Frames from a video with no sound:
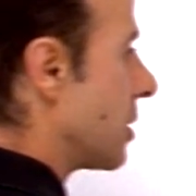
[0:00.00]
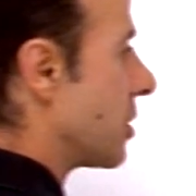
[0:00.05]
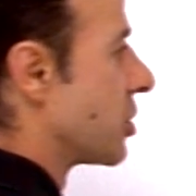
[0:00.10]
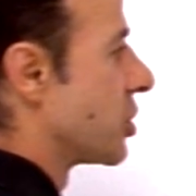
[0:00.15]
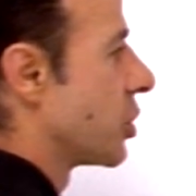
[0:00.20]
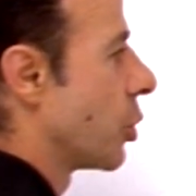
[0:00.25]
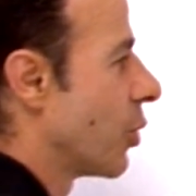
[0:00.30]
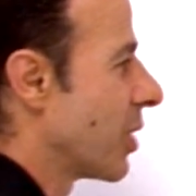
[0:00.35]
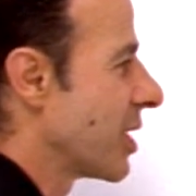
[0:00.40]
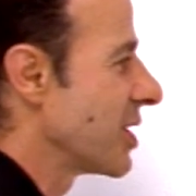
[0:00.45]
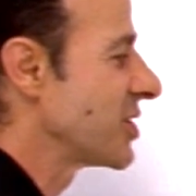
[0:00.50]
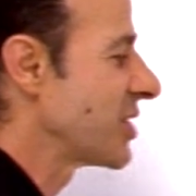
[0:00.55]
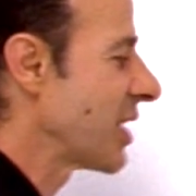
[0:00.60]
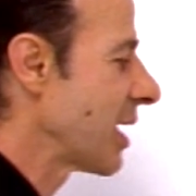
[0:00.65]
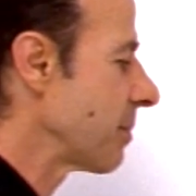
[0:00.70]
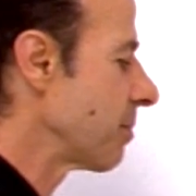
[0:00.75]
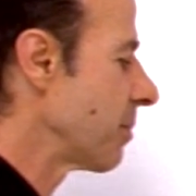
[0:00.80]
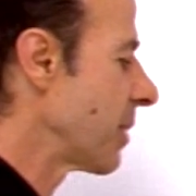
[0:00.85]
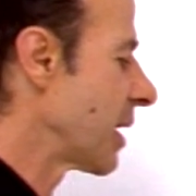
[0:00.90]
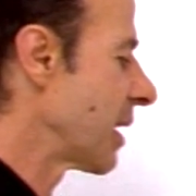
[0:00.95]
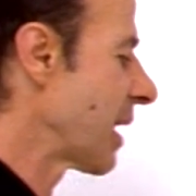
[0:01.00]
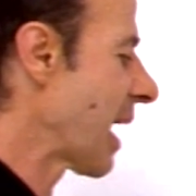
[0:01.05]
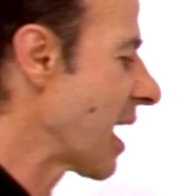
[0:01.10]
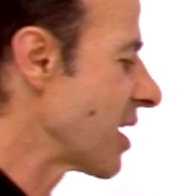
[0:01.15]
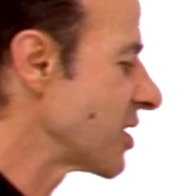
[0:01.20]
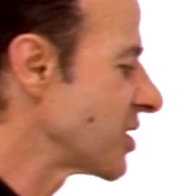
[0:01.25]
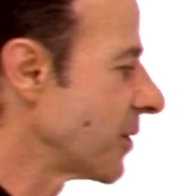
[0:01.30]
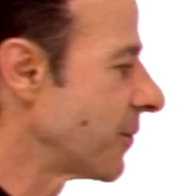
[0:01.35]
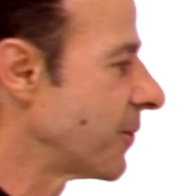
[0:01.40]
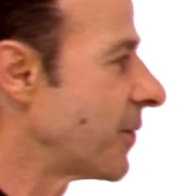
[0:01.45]
So what does that mean?
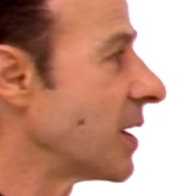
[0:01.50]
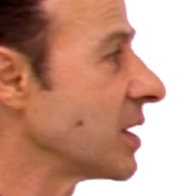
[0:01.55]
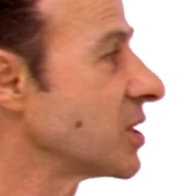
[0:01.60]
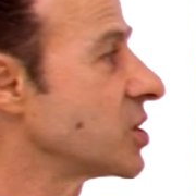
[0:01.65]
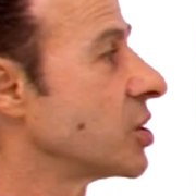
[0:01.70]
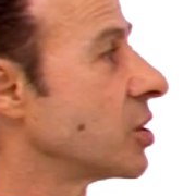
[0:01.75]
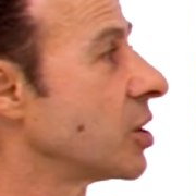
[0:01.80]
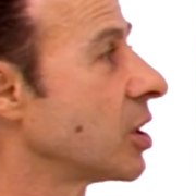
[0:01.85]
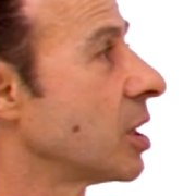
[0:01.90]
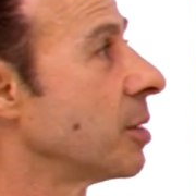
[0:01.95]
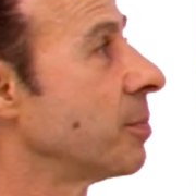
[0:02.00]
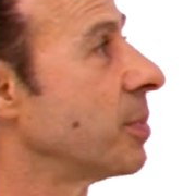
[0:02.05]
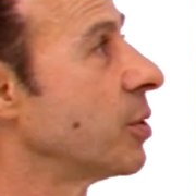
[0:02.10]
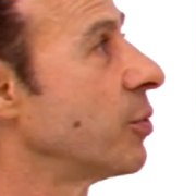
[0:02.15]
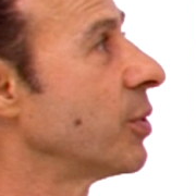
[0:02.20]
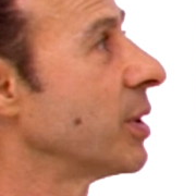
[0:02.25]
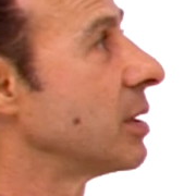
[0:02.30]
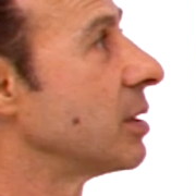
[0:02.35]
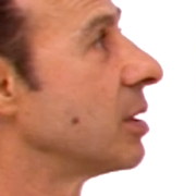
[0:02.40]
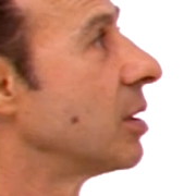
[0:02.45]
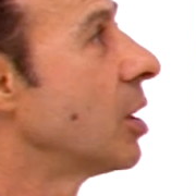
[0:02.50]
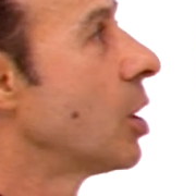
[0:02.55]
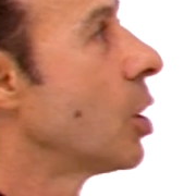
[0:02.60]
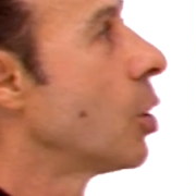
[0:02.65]
How's the function going to be written?